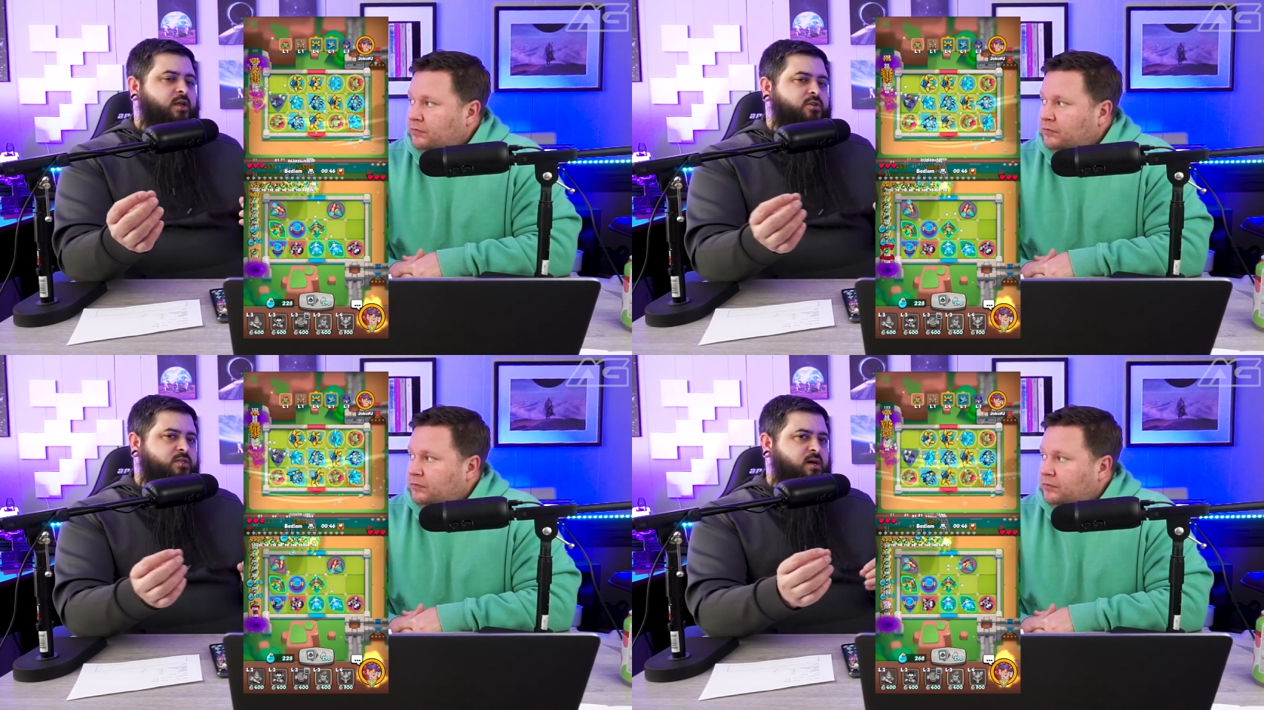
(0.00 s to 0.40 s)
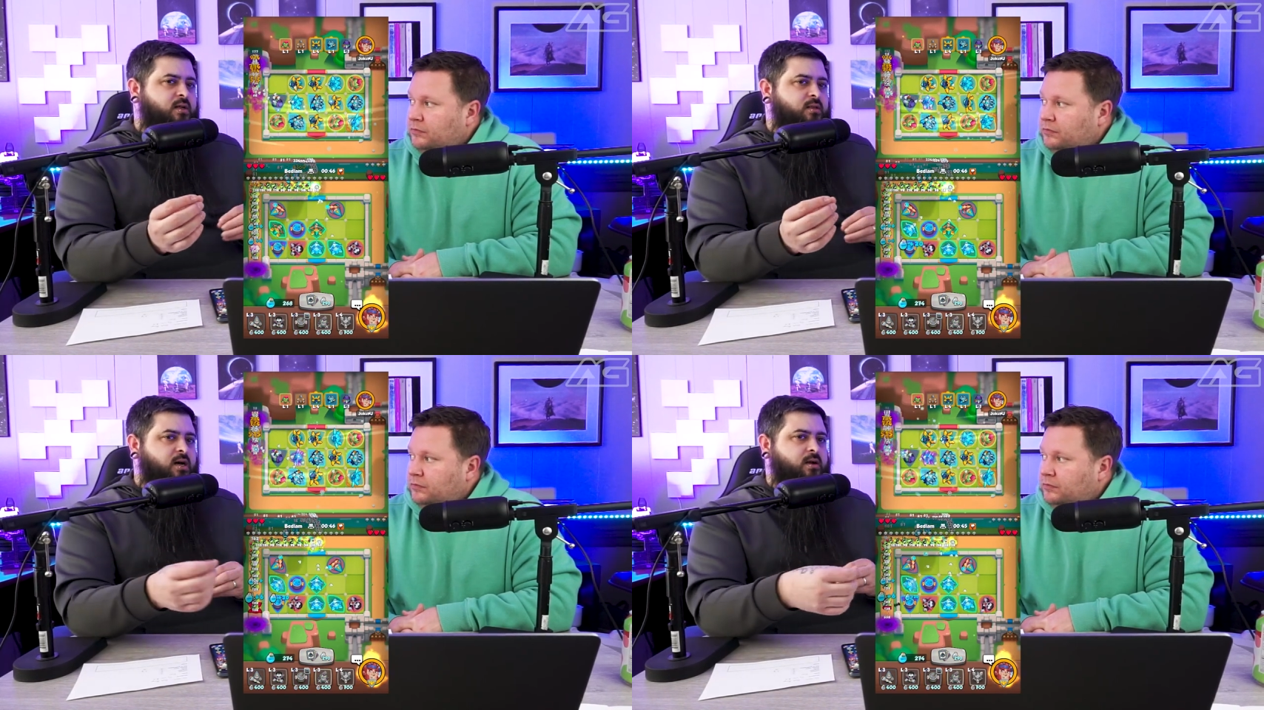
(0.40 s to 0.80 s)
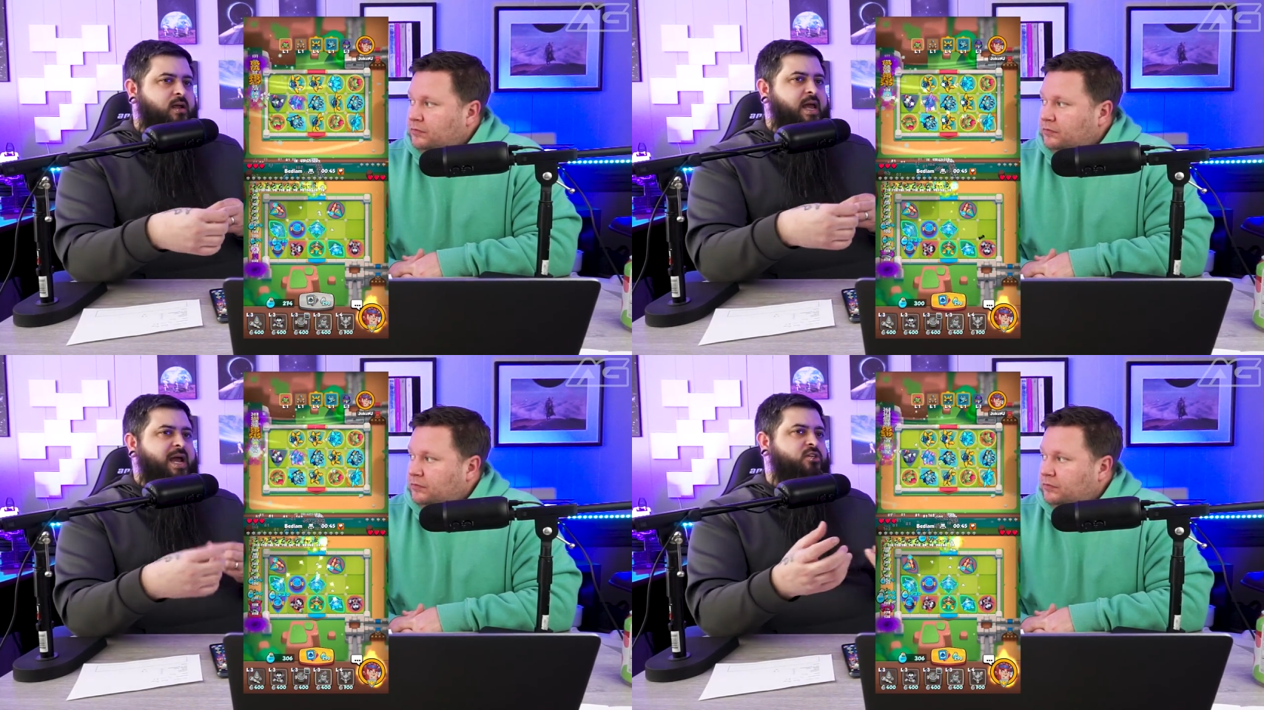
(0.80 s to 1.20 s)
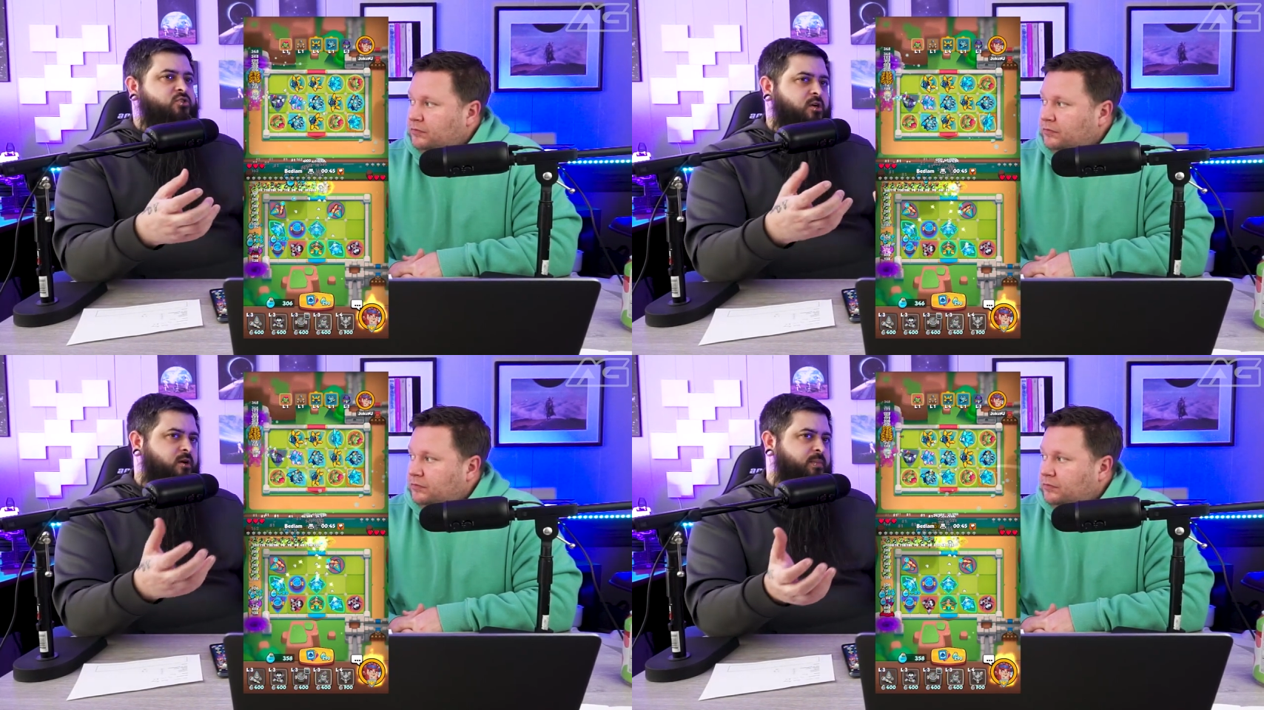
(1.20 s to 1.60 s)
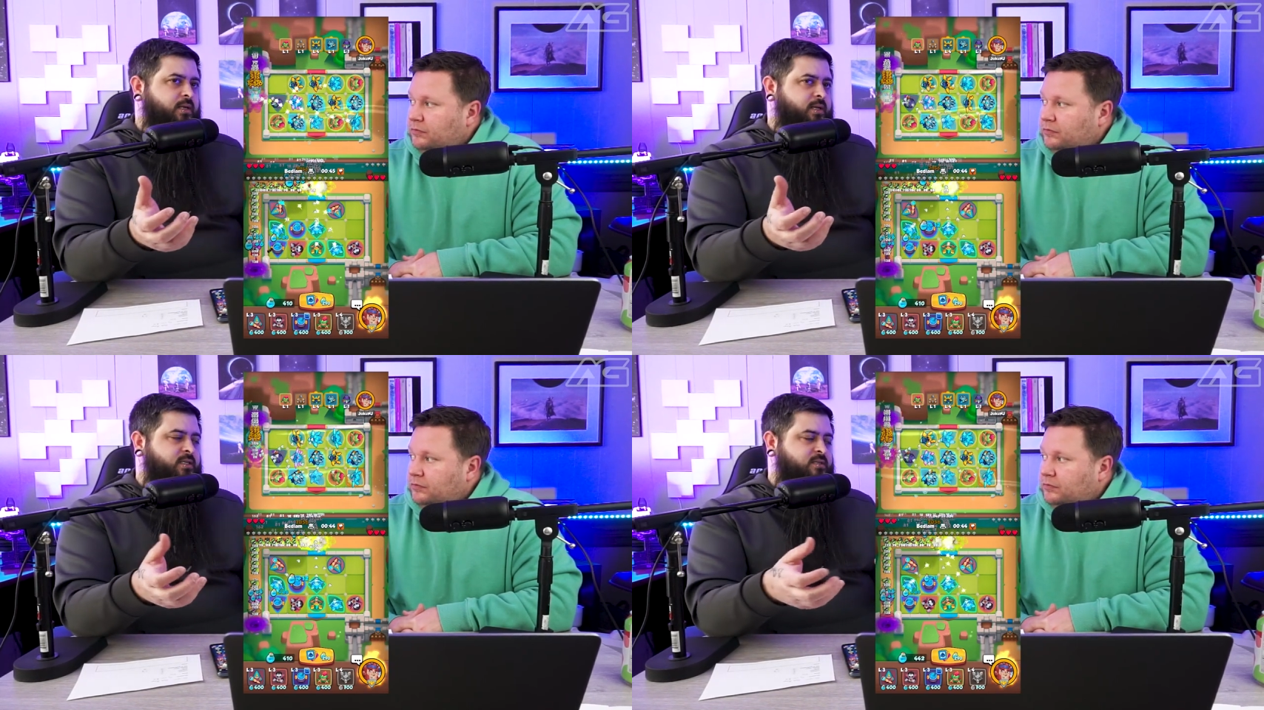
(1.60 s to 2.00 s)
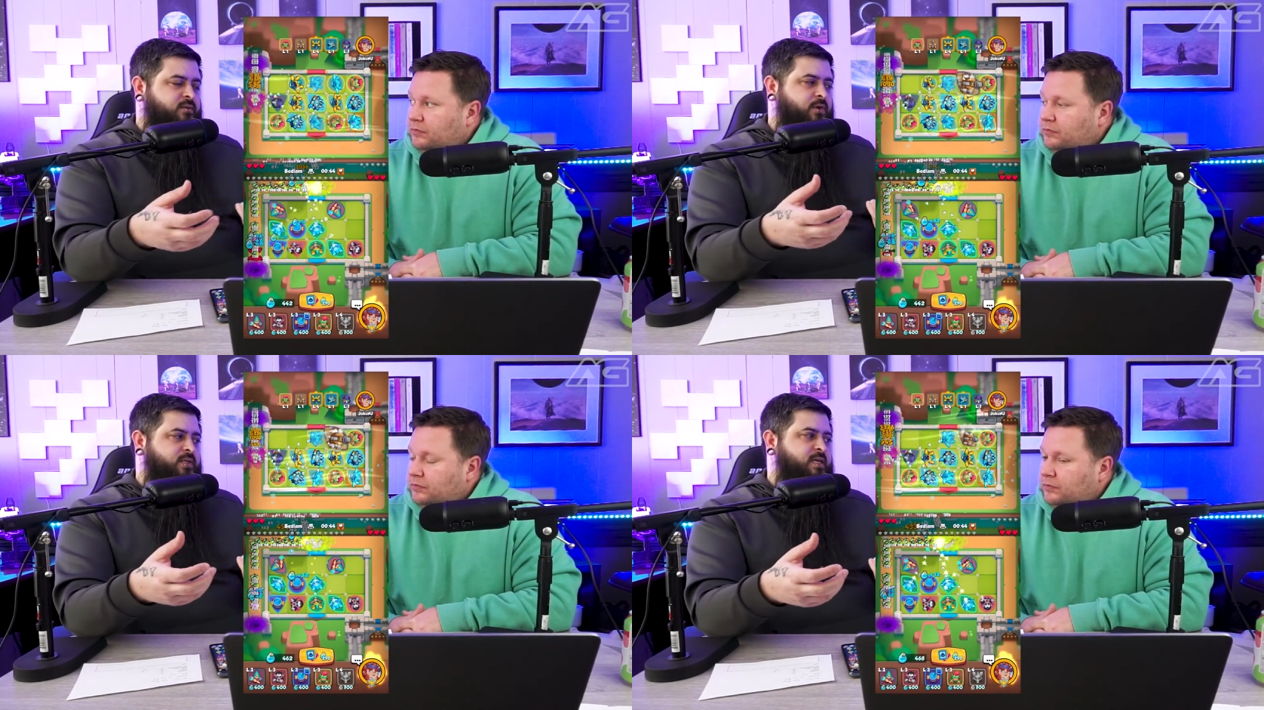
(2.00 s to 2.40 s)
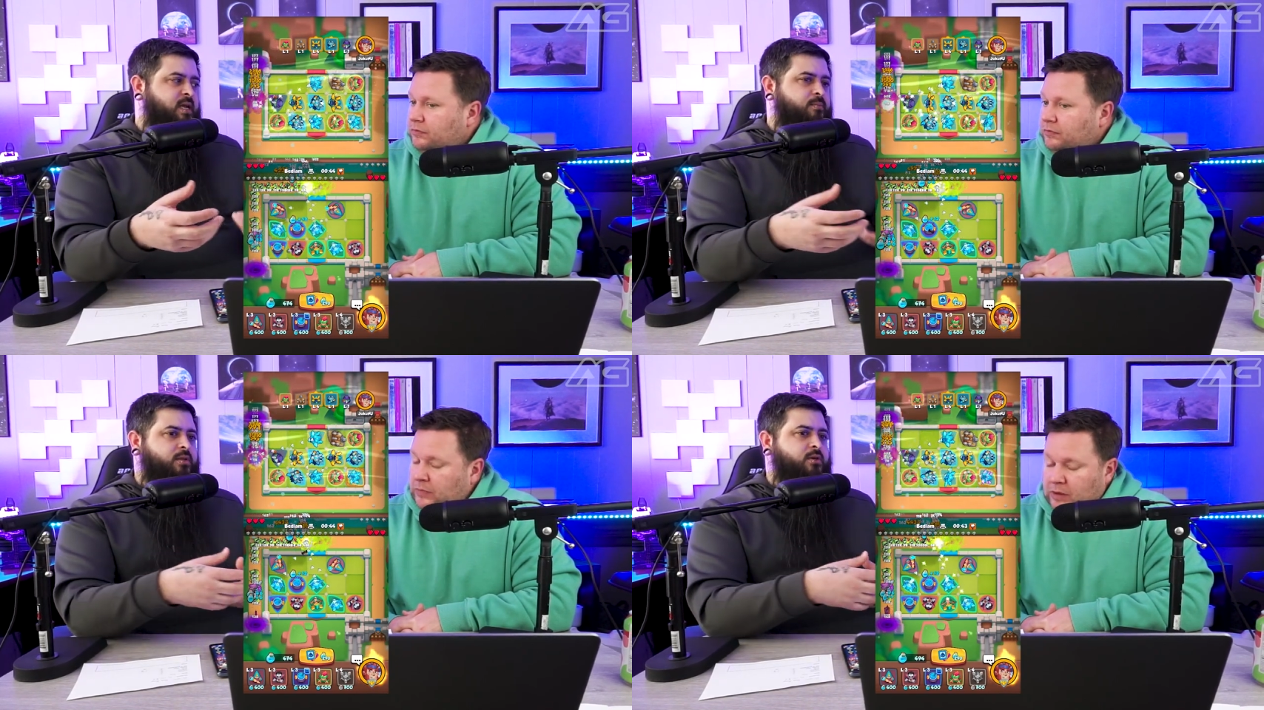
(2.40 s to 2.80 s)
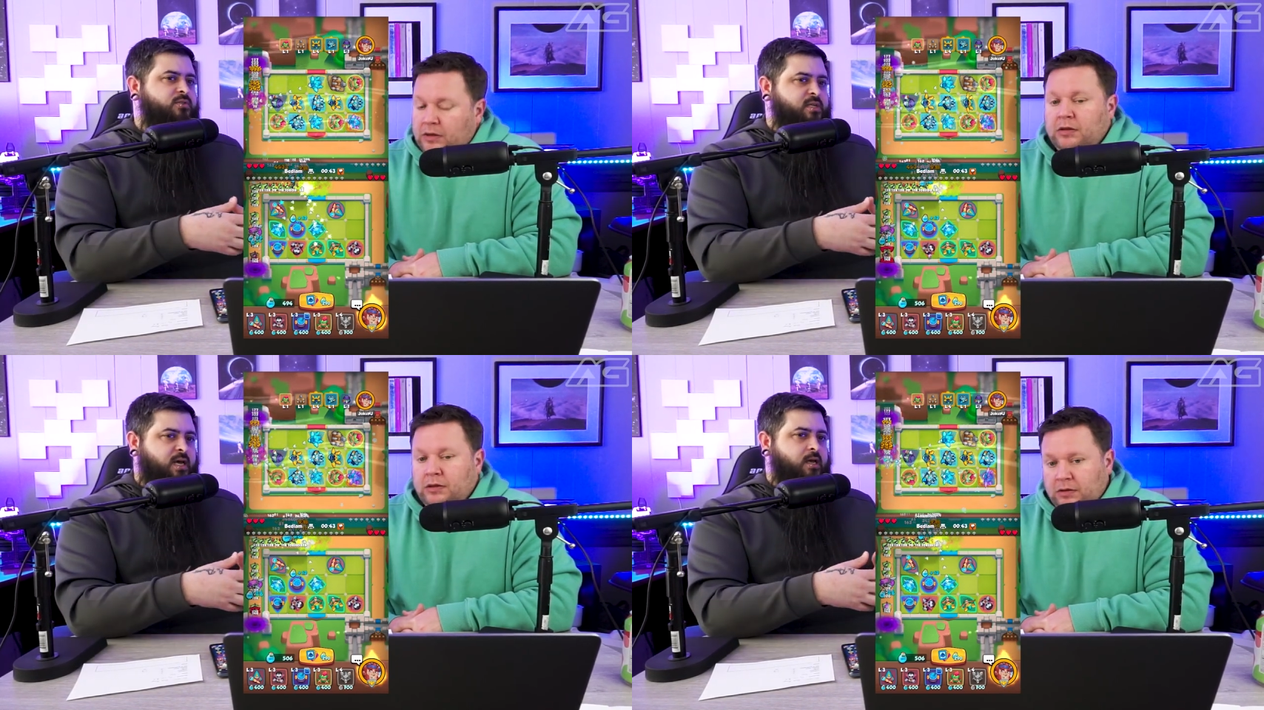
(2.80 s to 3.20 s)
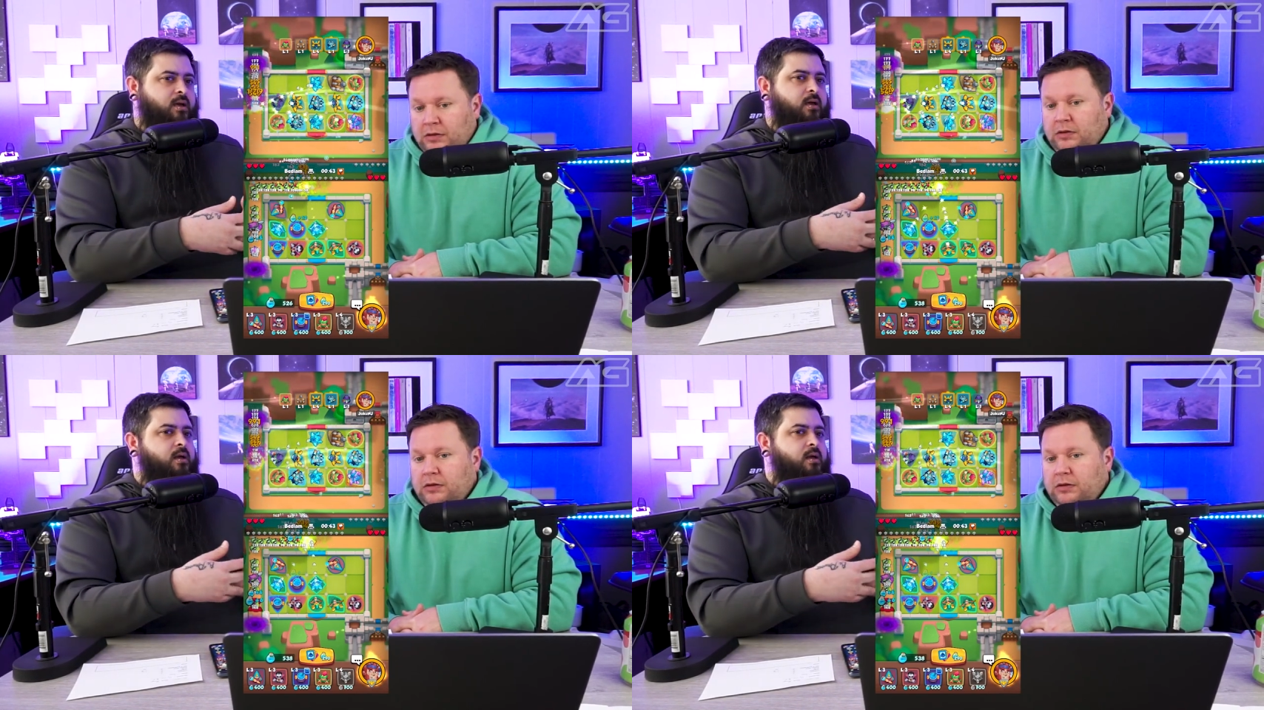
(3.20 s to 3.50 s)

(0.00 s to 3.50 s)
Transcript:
Speaker 1: You just unlock extra abilities if you ascend, but those take